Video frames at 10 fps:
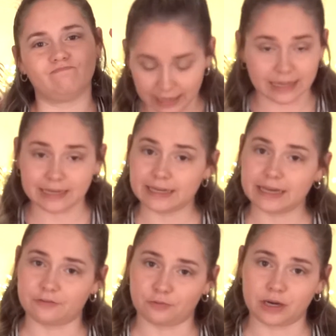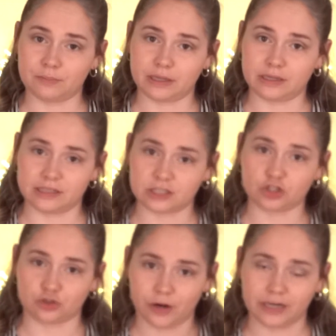Lately I've really been
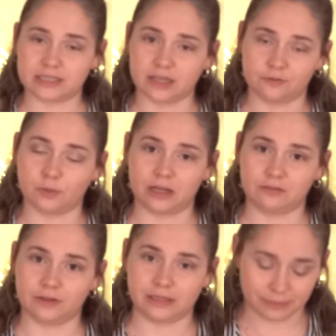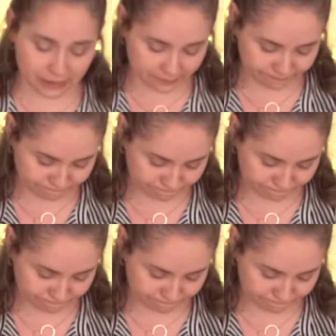destroying stuff while filming.